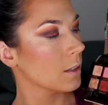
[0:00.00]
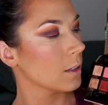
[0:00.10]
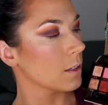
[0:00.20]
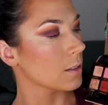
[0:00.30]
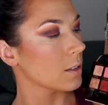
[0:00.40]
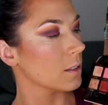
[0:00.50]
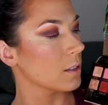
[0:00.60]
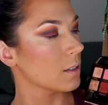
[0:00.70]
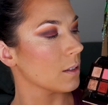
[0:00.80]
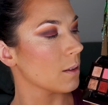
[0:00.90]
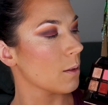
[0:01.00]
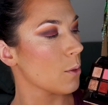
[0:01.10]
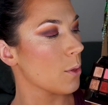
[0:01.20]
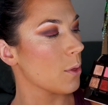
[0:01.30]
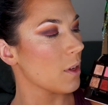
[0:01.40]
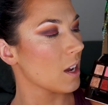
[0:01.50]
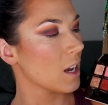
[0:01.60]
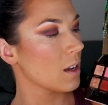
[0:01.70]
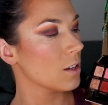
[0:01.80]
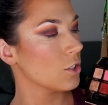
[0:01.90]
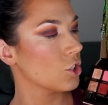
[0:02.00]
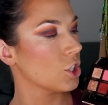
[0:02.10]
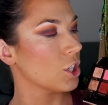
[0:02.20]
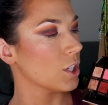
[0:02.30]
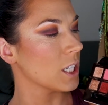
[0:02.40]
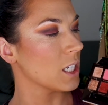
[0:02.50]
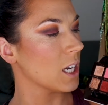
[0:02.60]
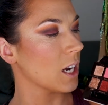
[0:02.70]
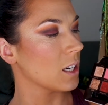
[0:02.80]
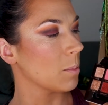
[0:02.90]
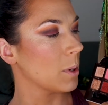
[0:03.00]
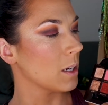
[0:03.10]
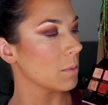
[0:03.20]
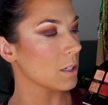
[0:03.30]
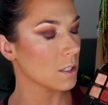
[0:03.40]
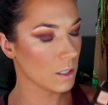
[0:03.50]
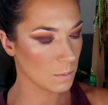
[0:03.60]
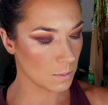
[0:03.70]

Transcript: because this is a thick, chunky kind of pigment.